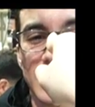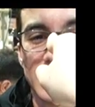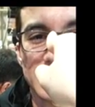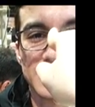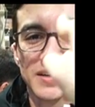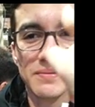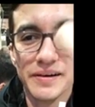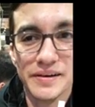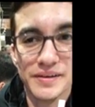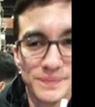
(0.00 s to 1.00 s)
I didn't say a
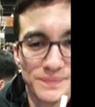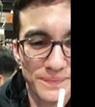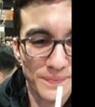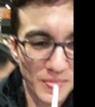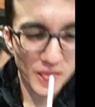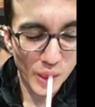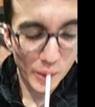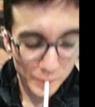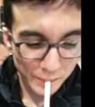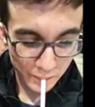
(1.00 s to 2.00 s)
word.
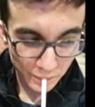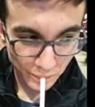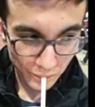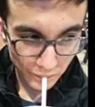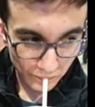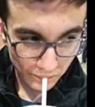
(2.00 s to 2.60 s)
Sure you didn't.